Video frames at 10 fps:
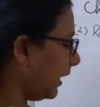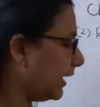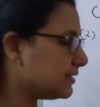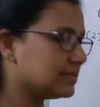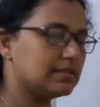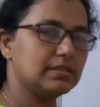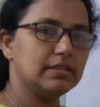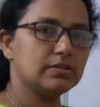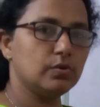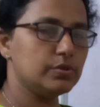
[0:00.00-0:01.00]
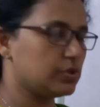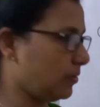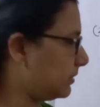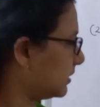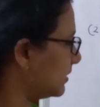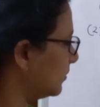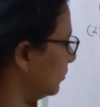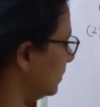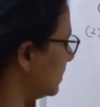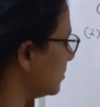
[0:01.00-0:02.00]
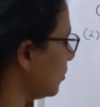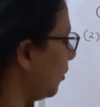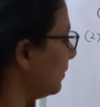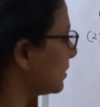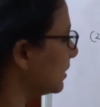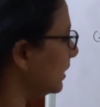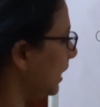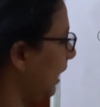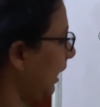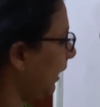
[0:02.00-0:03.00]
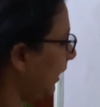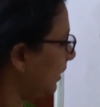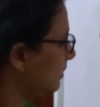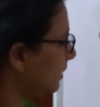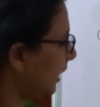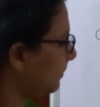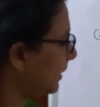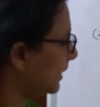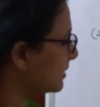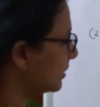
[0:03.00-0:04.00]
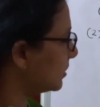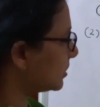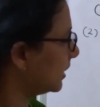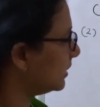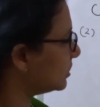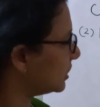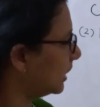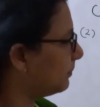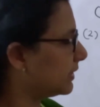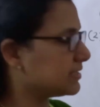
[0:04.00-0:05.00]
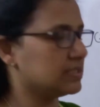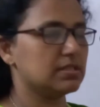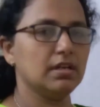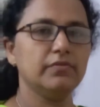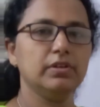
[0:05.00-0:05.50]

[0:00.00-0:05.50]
has seesaw geometry. So this geometry and hybridization, shape, etc.